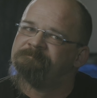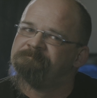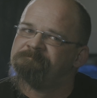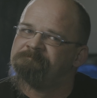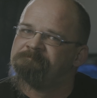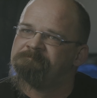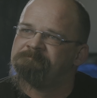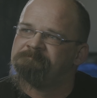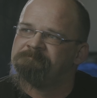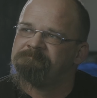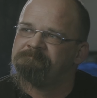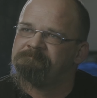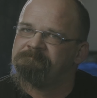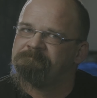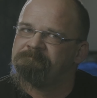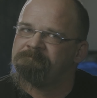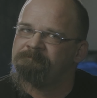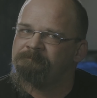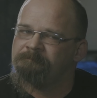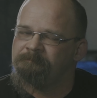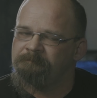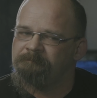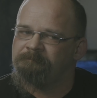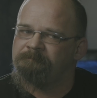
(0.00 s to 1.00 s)

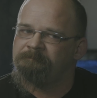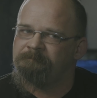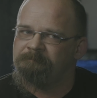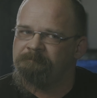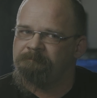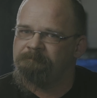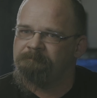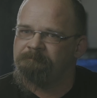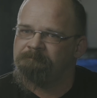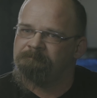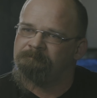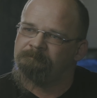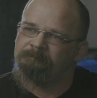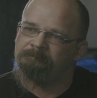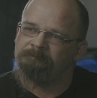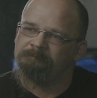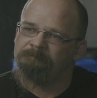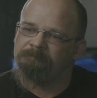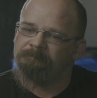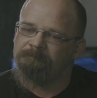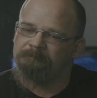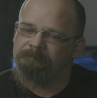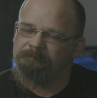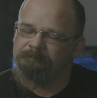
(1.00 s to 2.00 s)

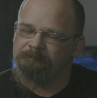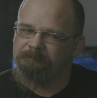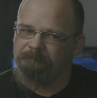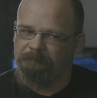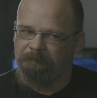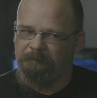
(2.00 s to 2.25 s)
Nothing is said.